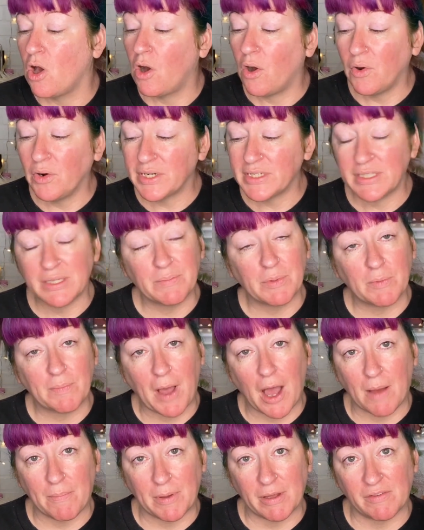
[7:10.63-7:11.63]
or a simple
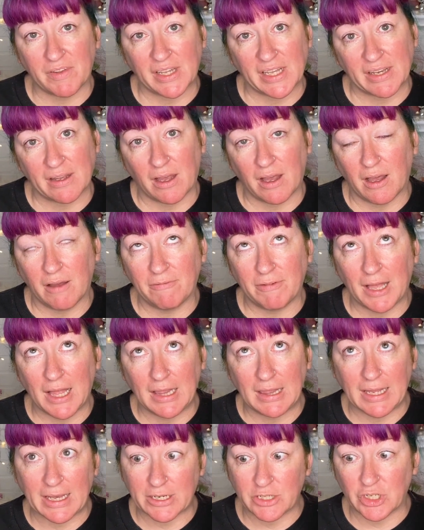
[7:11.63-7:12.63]
pop of
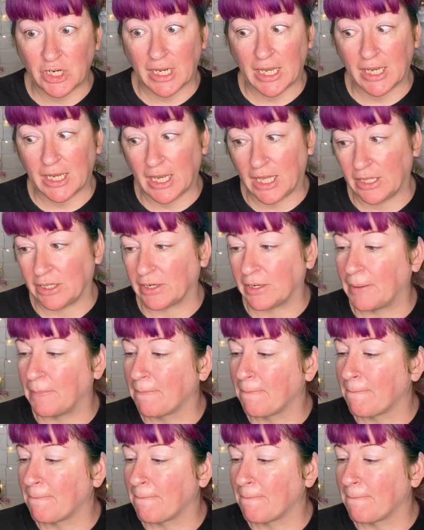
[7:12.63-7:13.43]
electric color.